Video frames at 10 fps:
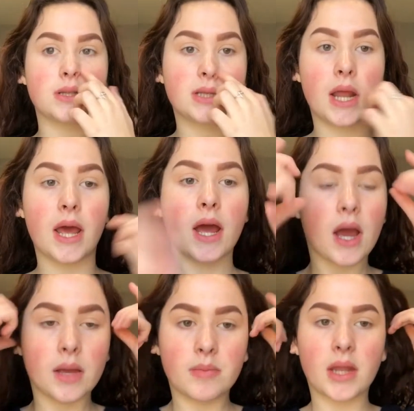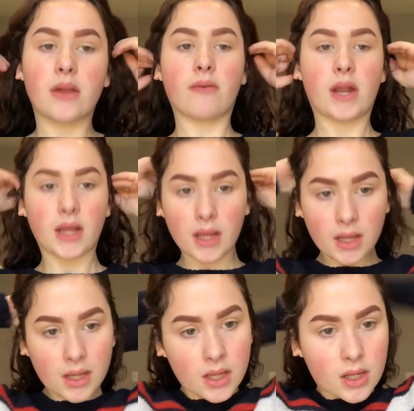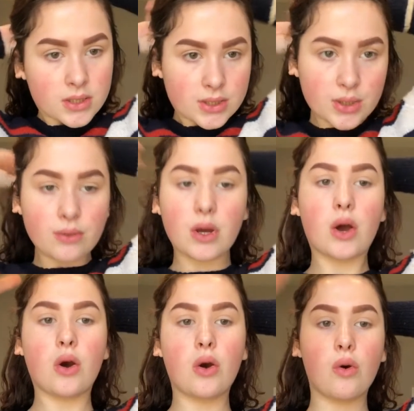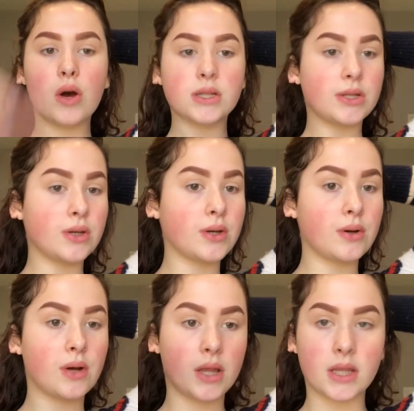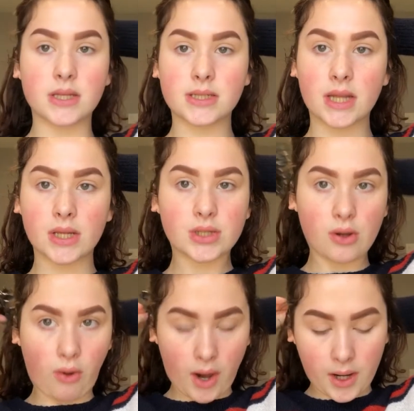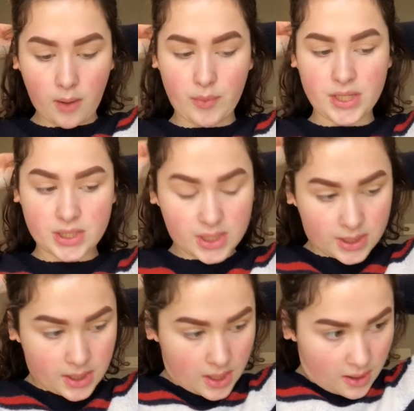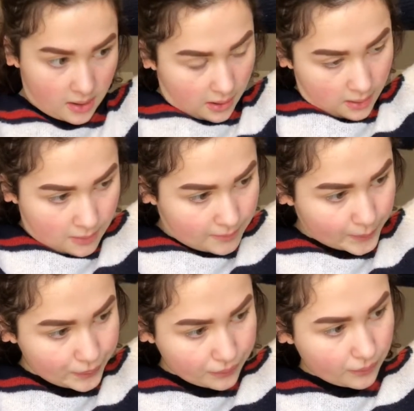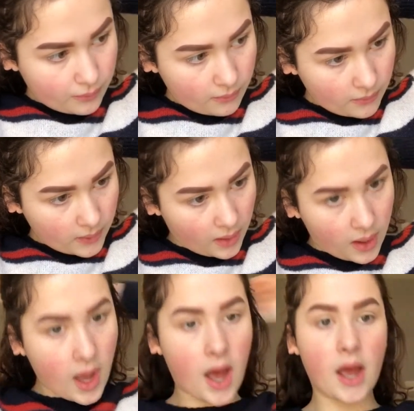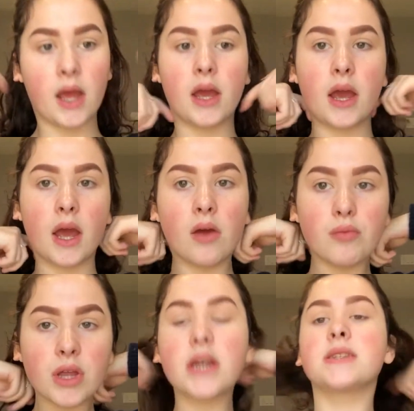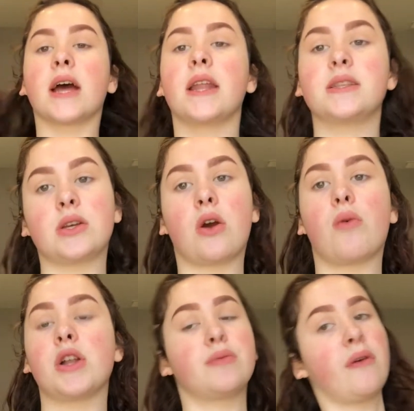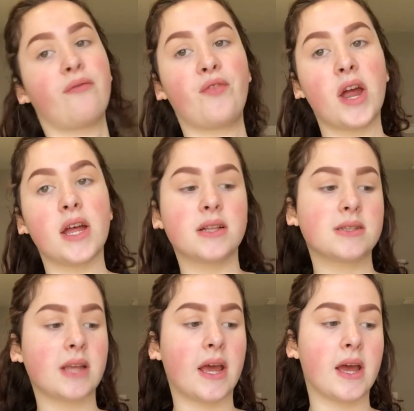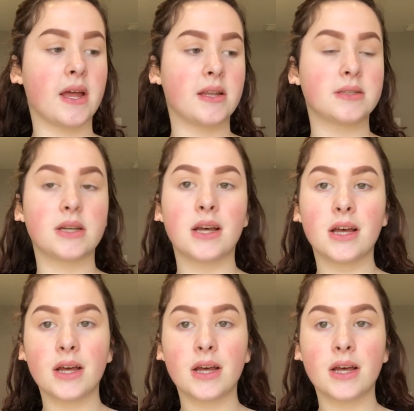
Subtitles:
today I'm getting ready to go to the state show choir competition. I am really excited to go watch my friends, and